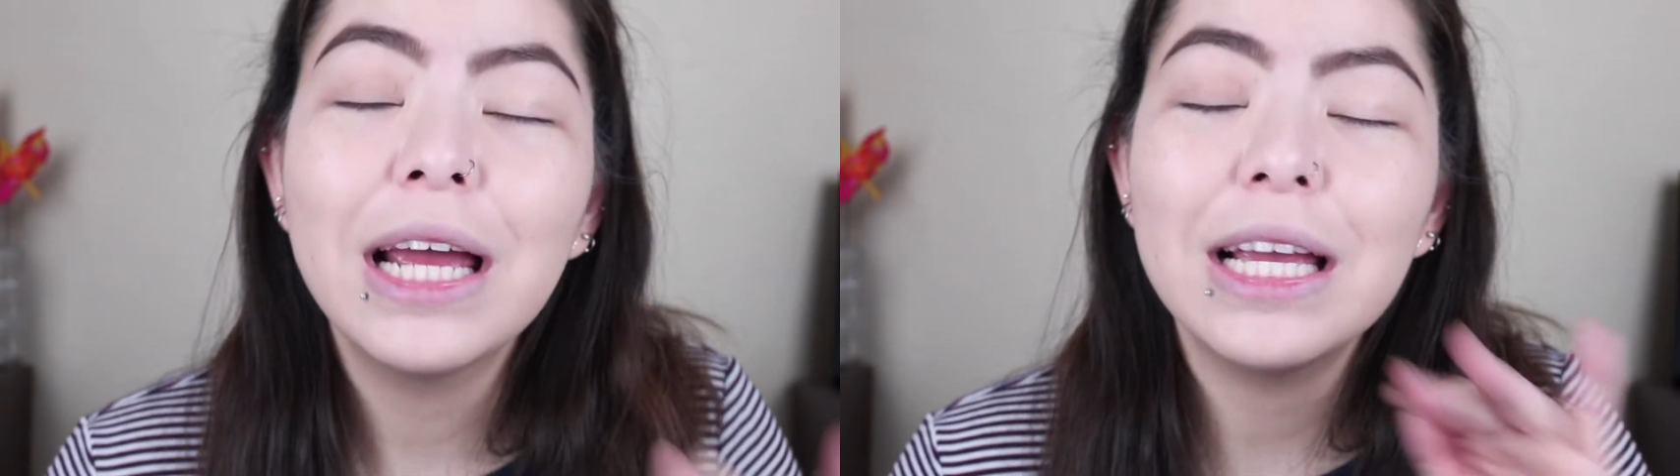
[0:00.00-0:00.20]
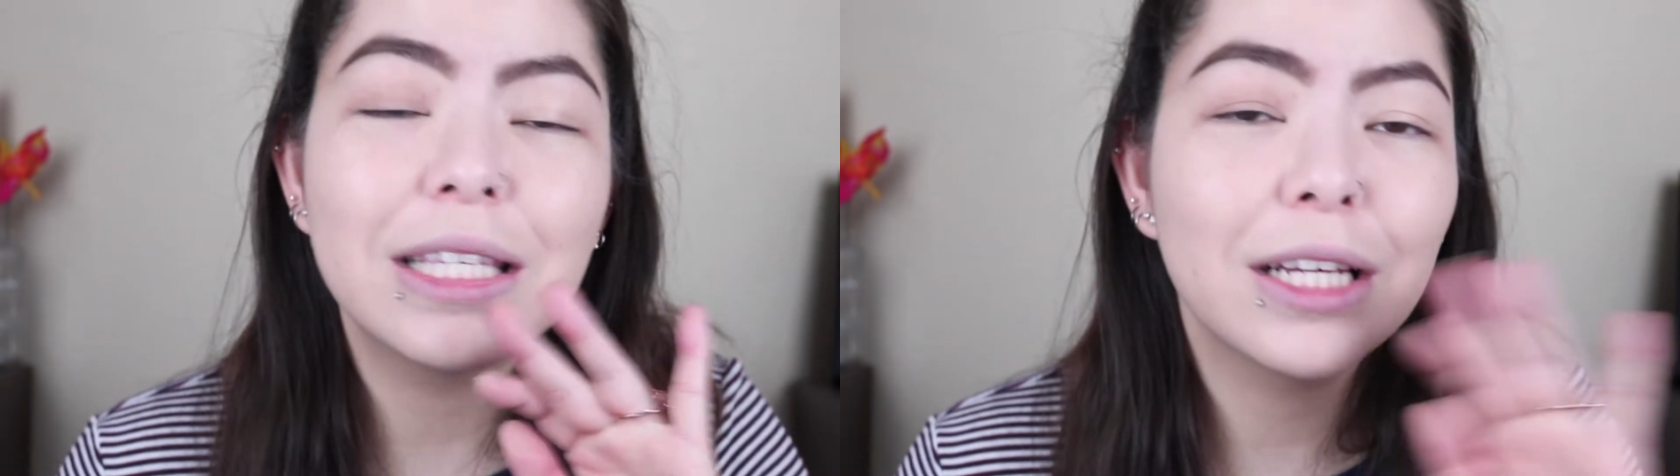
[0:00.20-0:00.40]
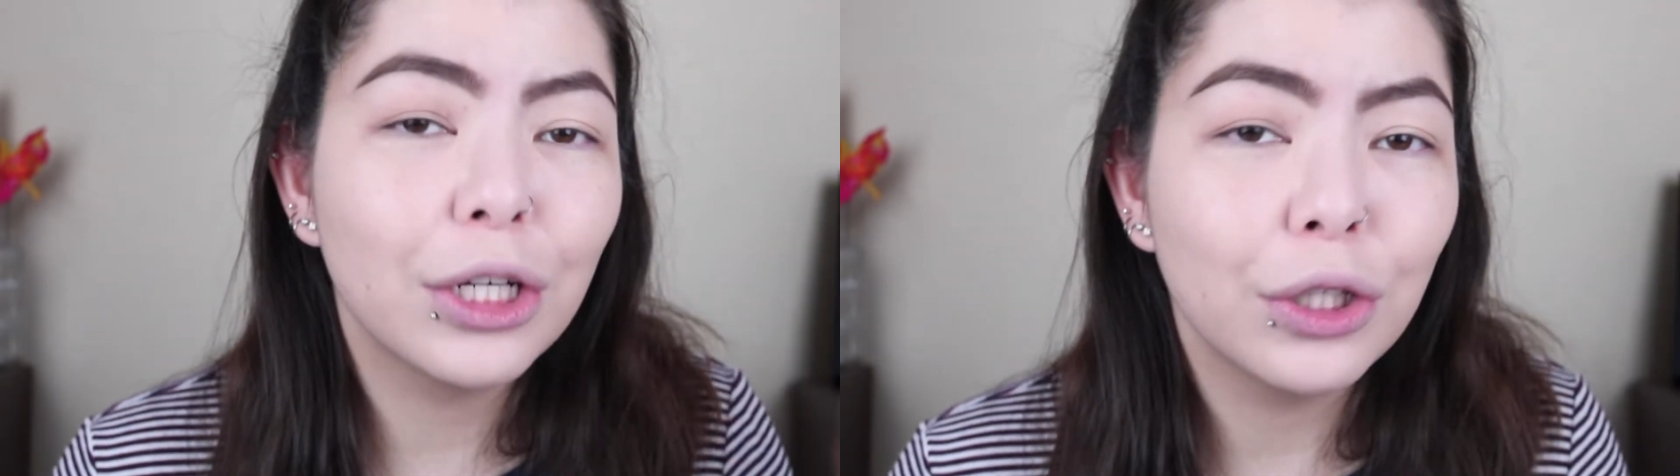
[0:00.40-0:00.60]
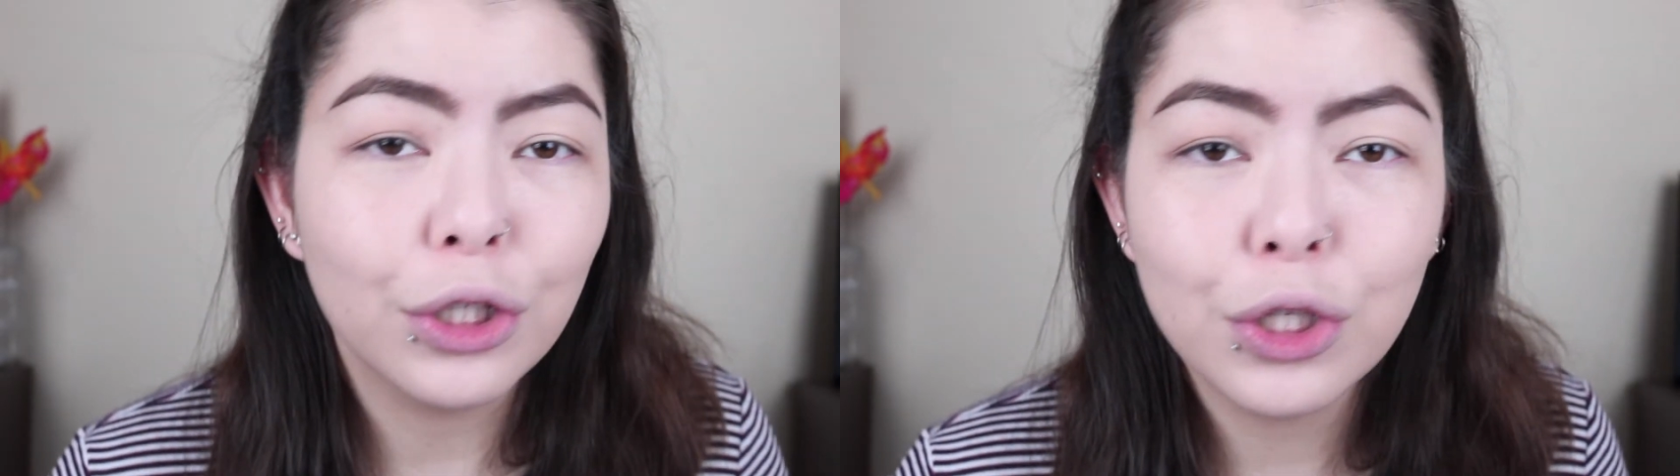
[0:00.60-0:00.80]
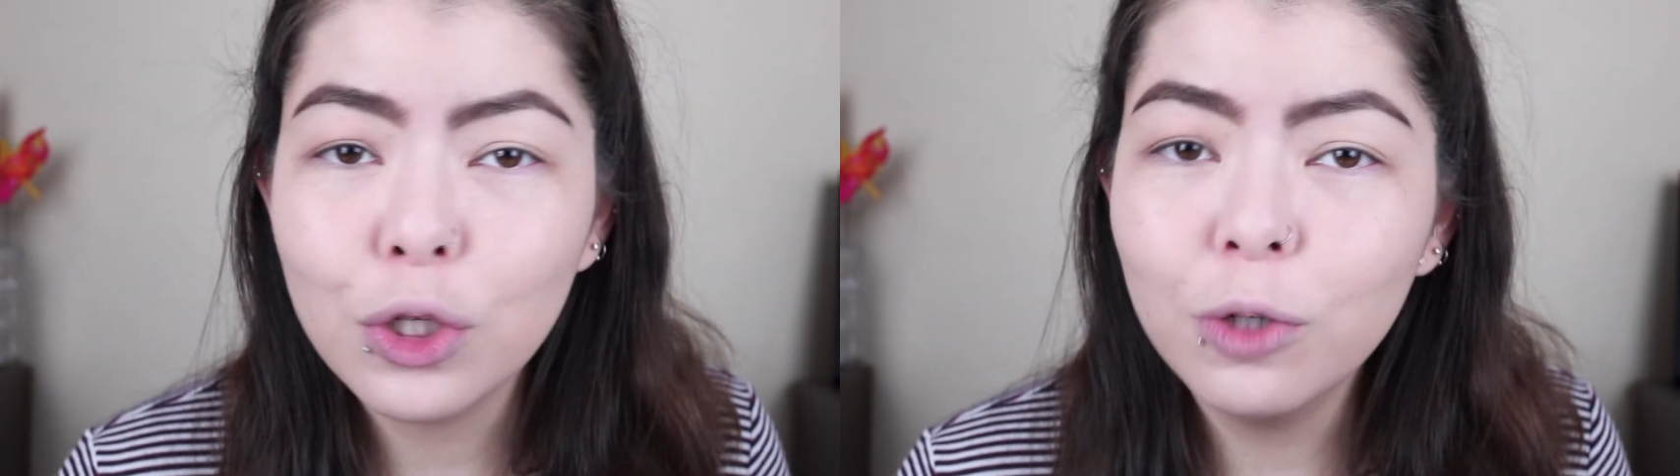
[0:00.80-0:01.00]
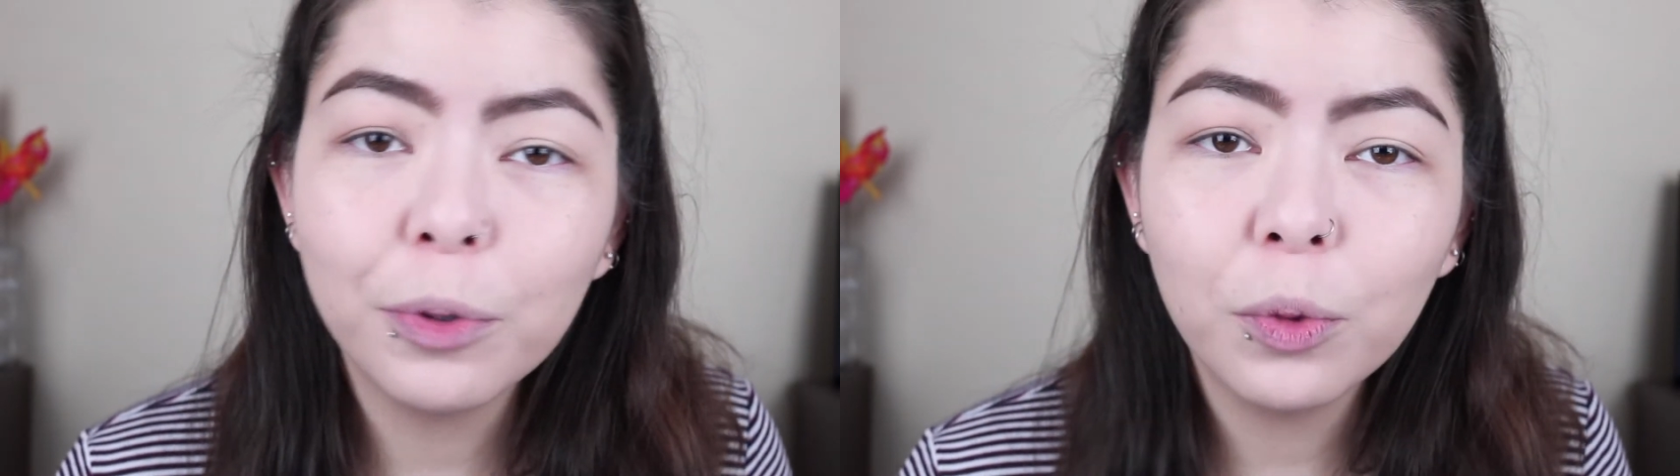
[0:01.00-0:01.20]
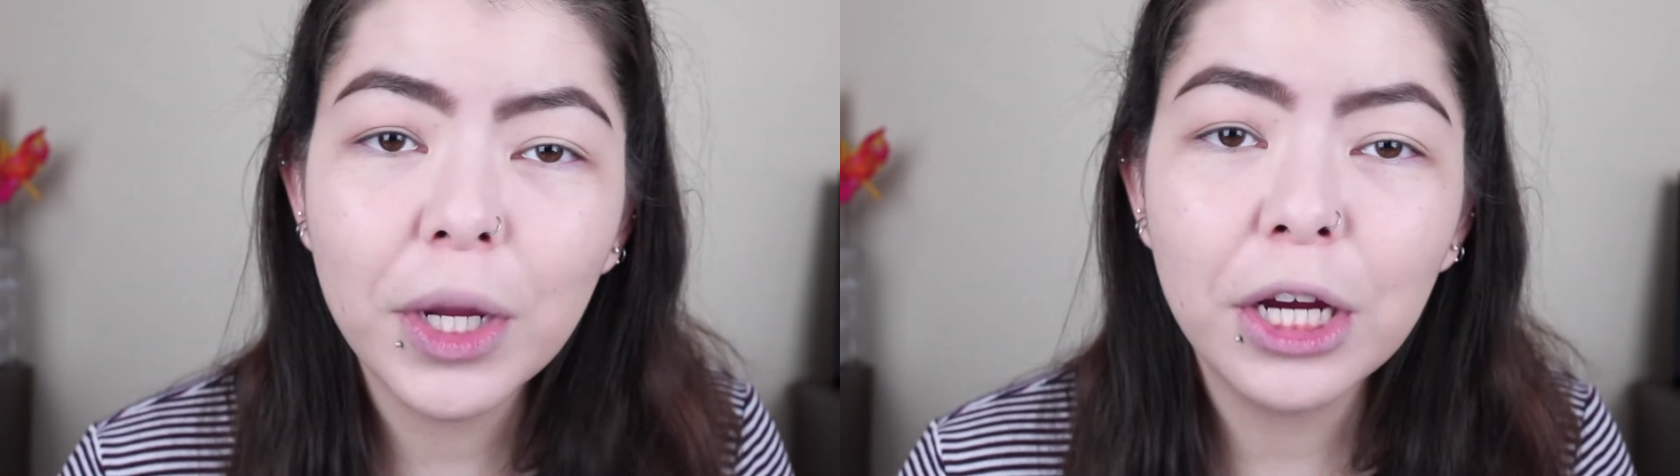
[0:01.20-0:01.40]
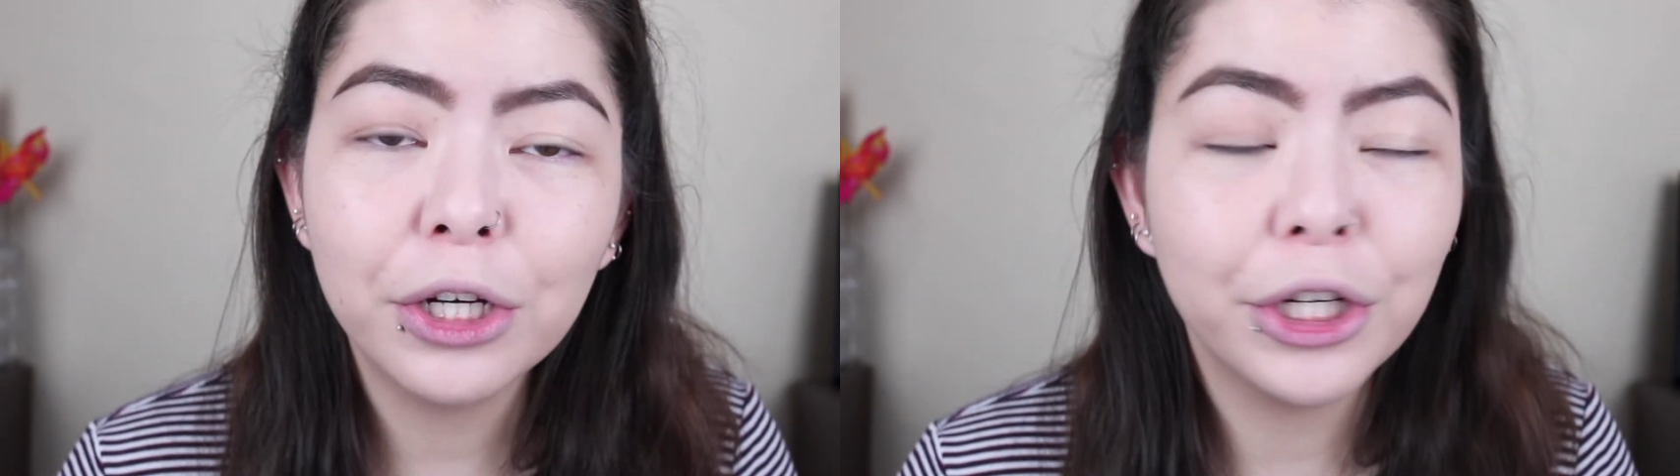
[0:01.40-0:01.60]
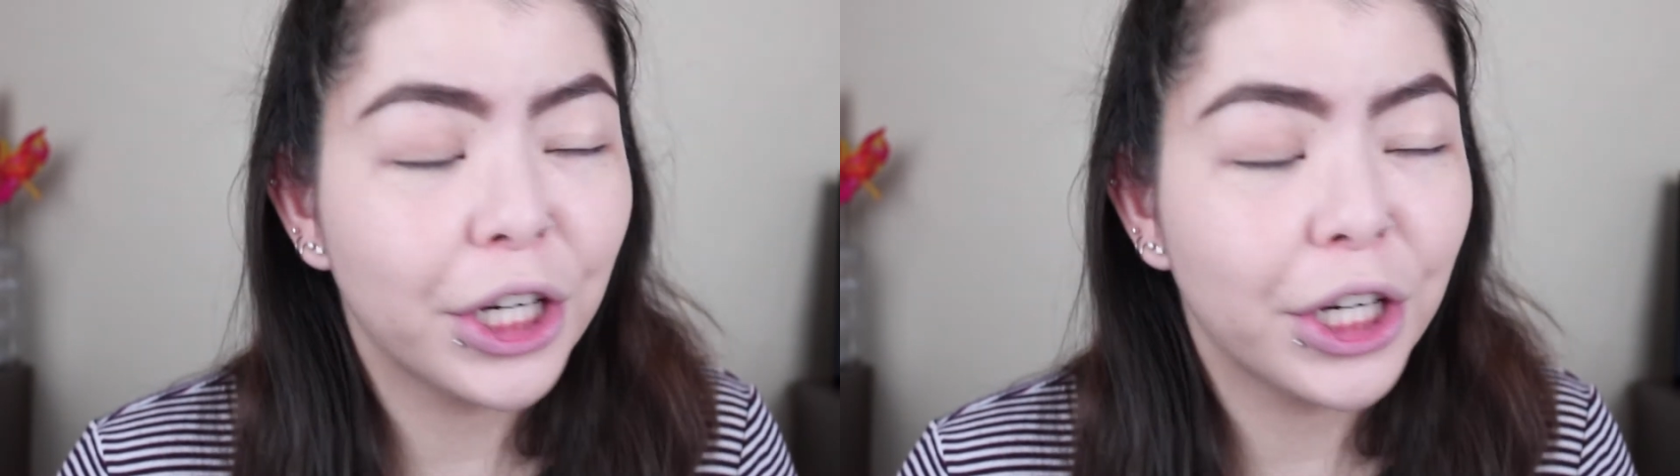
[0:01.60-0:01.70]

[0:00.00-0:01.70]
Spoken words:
it's gonna look super weird.